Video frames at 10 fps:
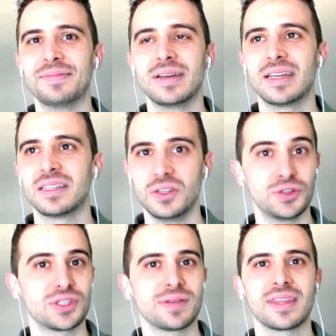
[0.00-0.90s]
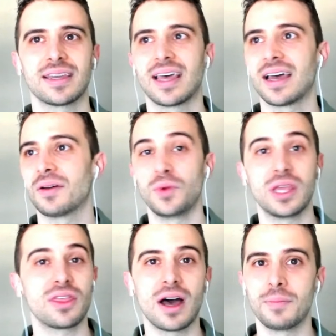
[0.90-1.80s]
to do something that we
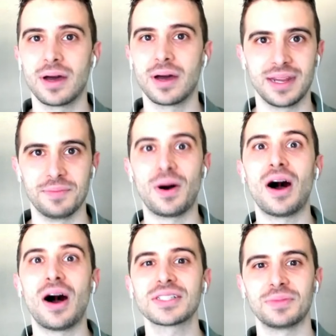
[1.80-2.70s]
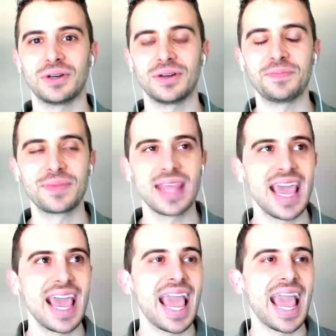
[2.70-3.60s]
thought might have been impossible.
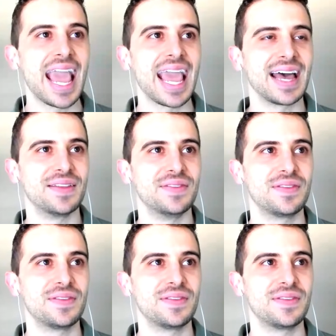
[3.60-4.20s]
And